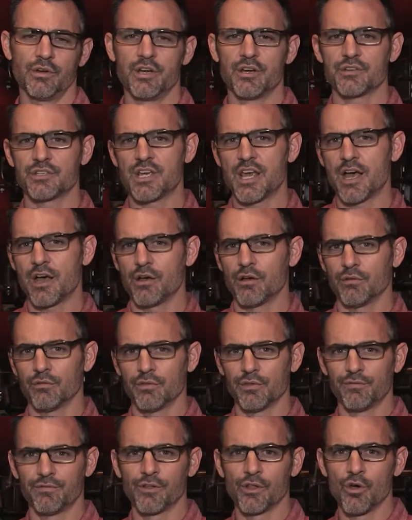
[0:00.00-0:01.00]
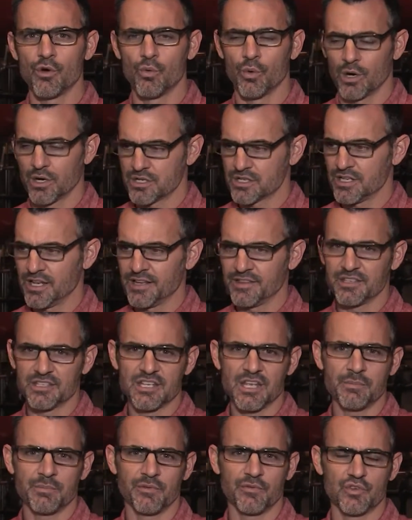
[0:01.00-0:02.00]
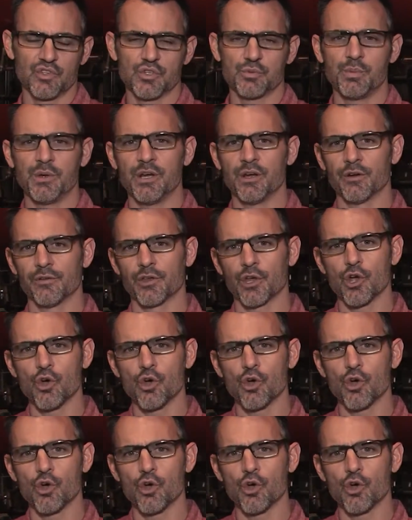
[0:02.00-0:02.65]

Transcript: here's how the flow works. Like the tip of a spear, the